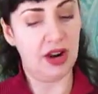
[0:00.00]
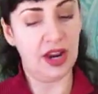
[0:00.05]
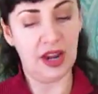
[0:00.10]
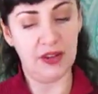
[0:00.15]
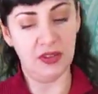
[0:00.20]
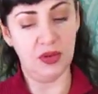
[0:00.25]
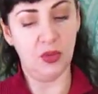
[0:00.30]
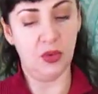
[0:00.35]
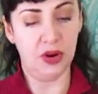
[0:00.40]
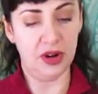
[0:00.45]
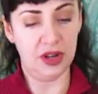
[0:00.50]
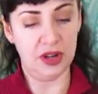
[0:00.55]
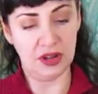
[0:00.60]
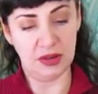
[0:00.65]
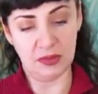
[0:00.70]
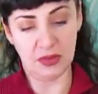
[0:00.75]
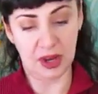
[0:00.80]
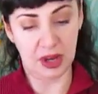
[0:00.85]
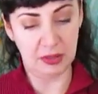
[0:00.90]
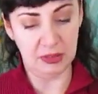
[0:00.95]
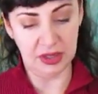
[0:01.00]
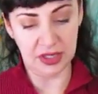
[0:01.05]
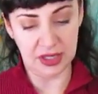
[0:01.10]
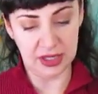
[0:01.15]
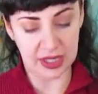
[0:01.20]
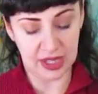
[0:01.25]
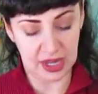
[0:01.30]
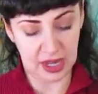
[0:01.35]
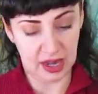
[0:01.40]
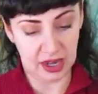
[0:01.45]
I haven't worn it in
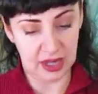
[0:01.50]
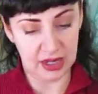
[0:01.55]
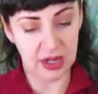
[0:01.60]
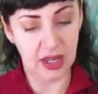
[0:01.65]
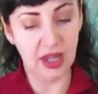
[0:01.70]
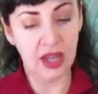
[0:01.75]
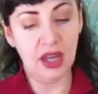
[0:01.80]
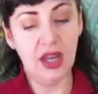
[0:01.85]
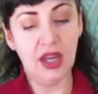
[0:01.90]
public yet,